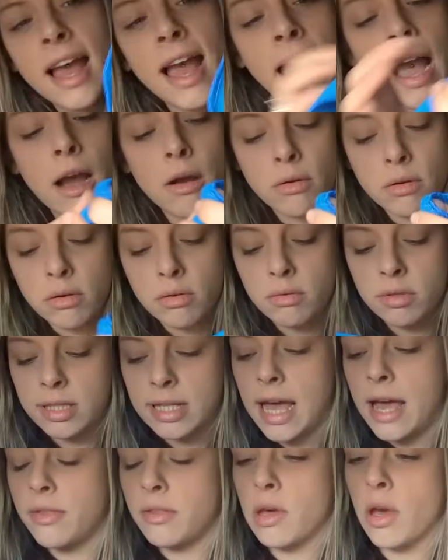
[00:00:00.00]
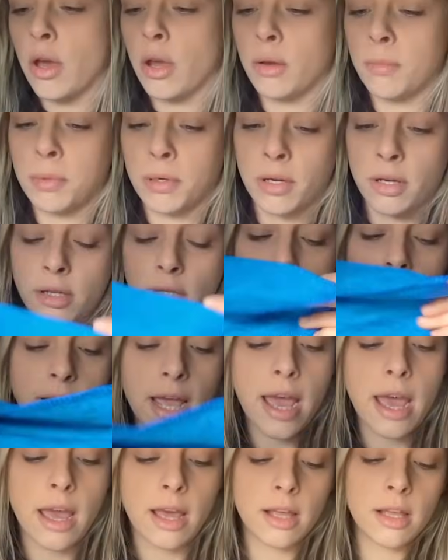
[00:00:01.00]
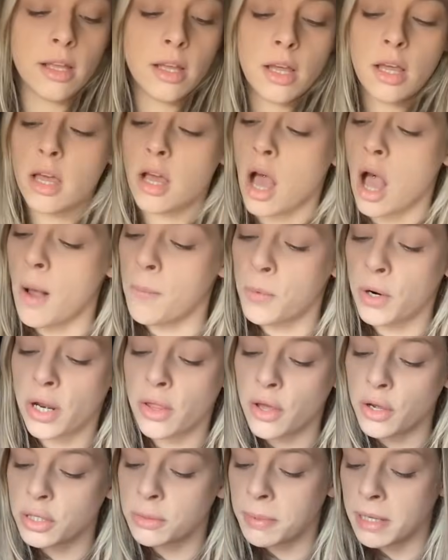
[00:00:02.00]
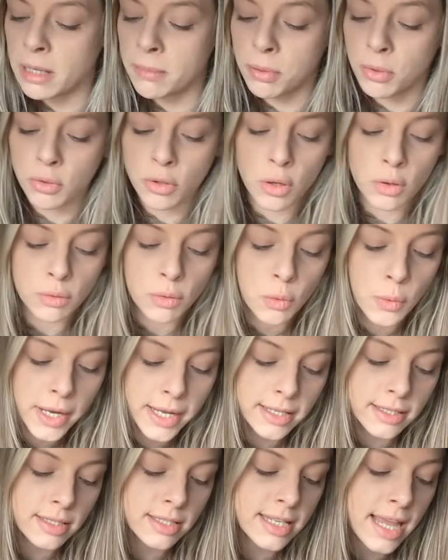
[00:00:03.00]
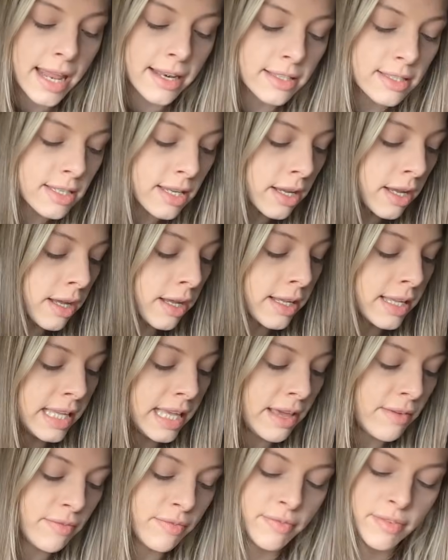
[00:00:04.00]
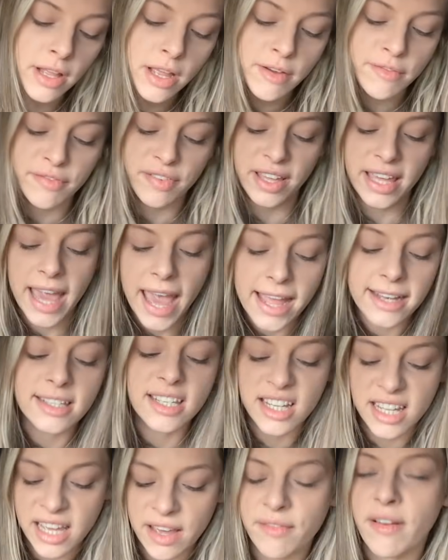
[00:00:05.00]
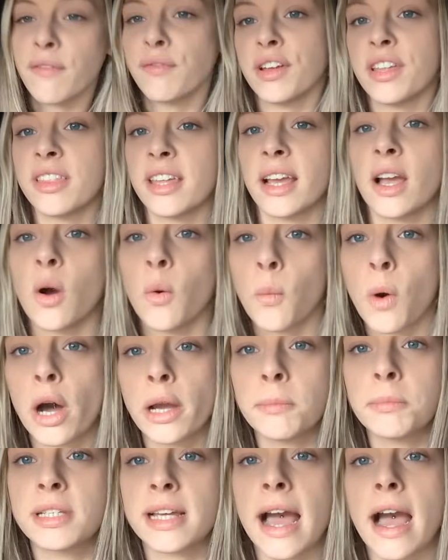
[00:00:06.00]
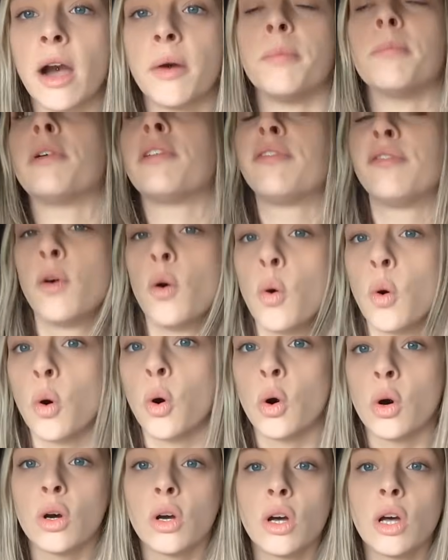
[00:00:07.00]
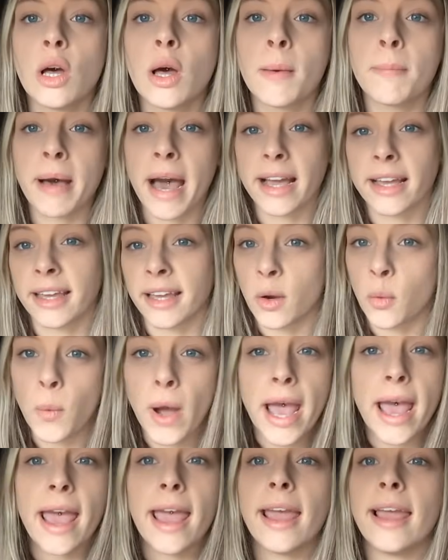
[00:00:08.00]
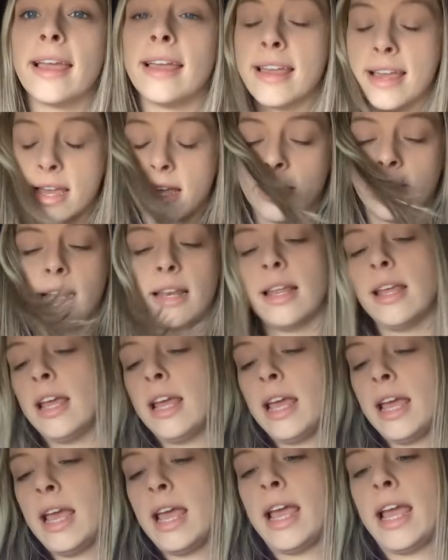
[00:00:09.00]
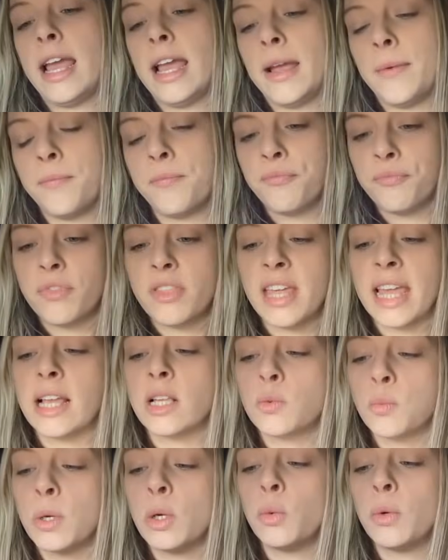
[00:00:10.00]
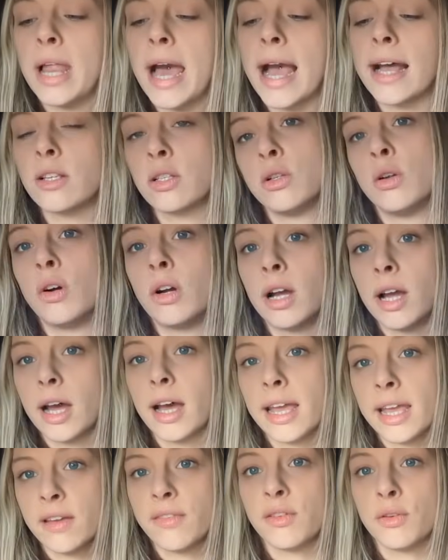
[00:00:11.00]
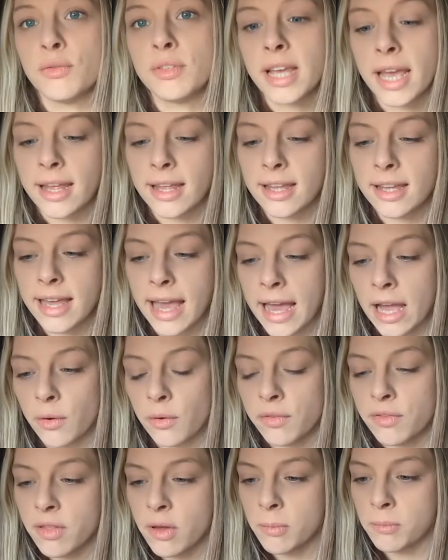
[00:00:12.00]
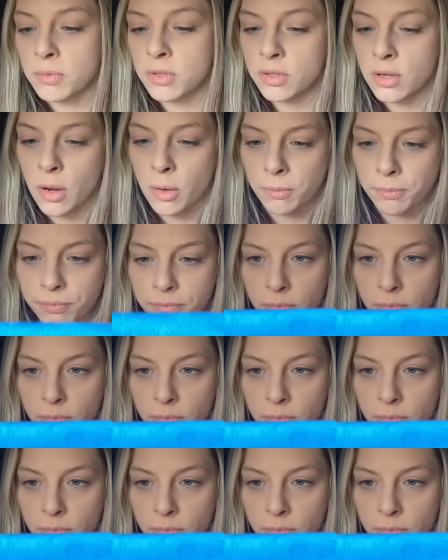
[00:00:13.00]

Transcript: How cool's that though? Because yeah, I'm one of those people that always tend to forget to give everything a wipe down before packing away, and things will last longer if you take care of them. So